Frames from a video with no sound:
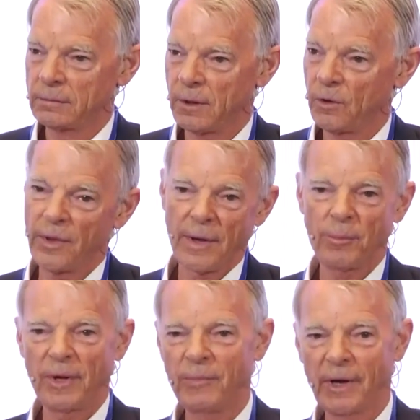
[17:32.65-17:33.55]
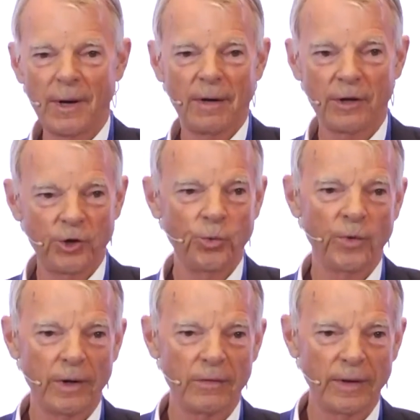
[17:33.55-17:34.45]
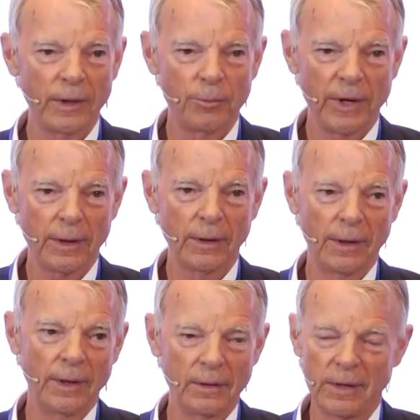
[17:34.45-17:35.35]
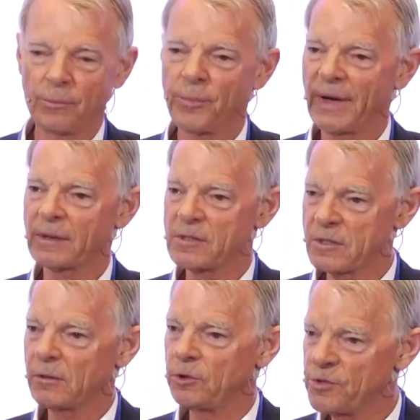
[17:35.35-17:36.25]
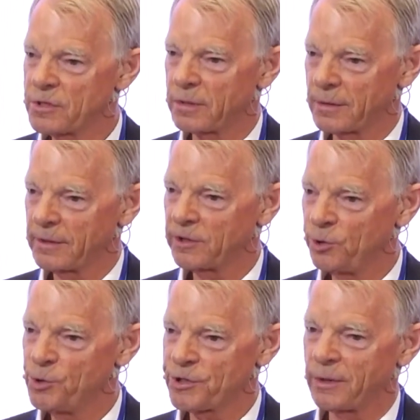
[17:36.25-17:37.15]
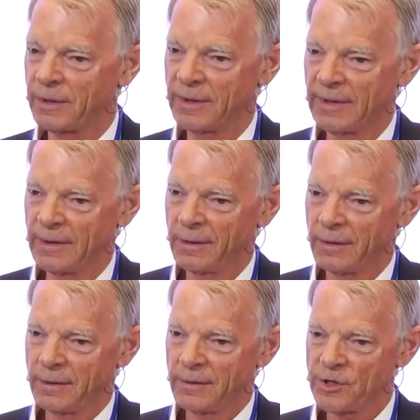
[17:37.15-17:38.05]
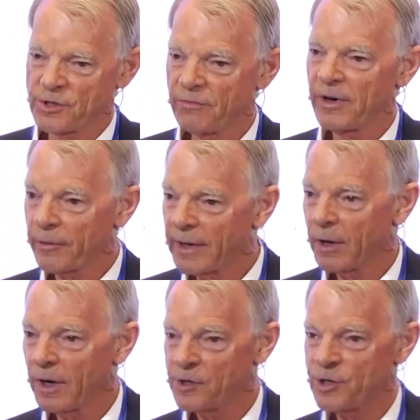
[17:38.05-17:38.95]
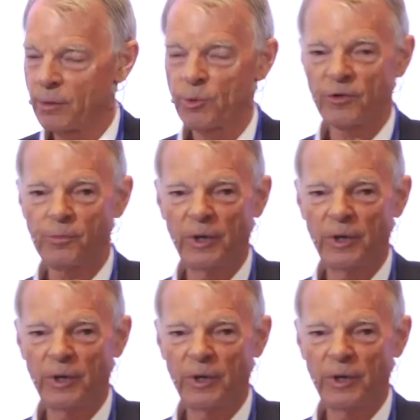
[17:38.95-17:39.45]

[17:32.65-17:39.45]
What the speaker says: although that may be a kind of cute way to think about it. The impact is inclusion. There's a very large number of